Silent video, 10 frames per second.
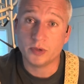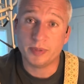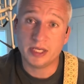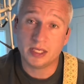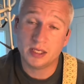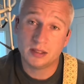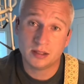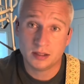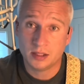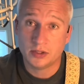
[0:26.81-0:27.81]
pinky
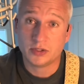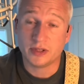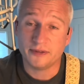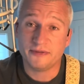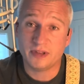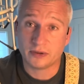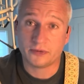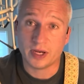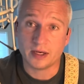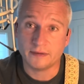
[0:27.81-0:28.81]
to the 5th
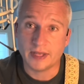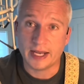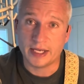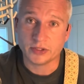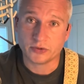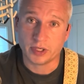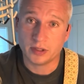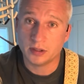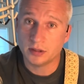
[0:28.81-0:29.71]
fret of that A string,